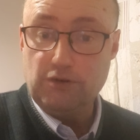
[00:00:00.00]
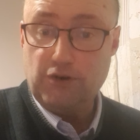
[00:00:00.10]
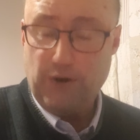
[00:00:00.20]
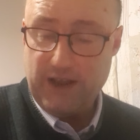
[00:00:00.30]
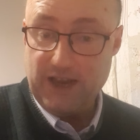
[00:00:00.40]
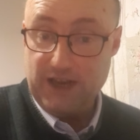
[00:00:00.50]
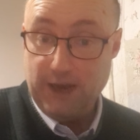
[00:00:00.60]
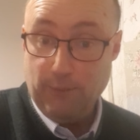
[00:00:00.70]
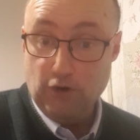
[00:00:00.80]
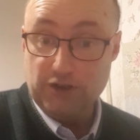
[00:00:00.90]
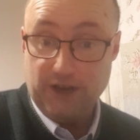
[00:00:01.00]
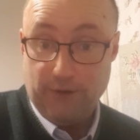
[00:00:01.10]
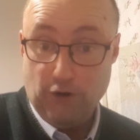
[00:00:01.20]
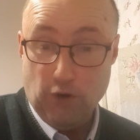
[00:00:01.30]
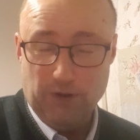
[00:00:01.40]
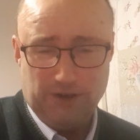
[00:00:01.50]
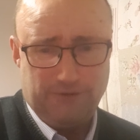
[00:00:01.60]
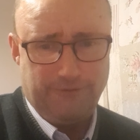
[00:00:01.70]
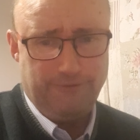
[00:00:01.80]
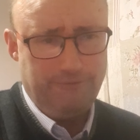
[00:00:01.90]
cricket yearbooks that he wrote. There's
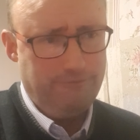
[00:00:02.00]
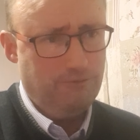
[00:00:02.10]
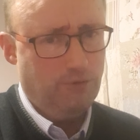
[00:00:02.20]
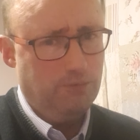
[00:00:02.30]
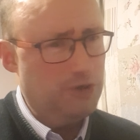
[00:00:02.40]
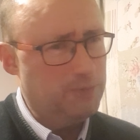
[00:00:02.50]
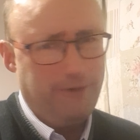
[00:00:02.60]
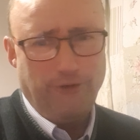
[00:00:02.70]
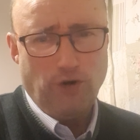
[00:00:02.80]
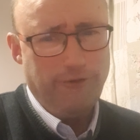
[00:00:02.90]
must be four,